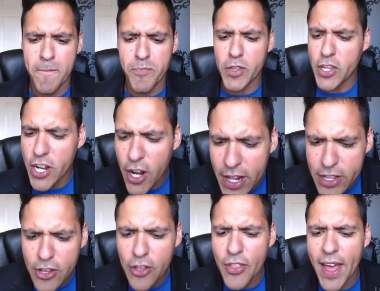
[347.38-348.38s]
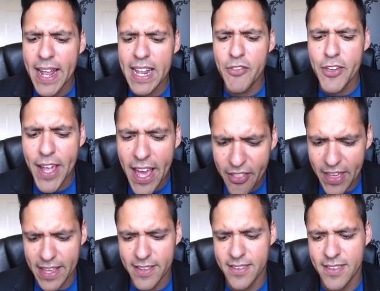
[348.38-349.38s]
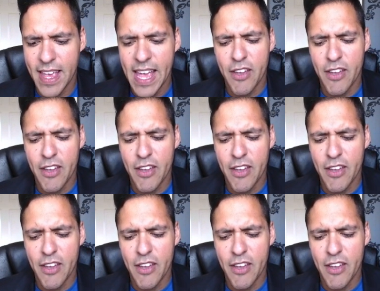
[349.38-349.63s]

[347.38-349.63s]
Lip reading: But you can only do that if you get this.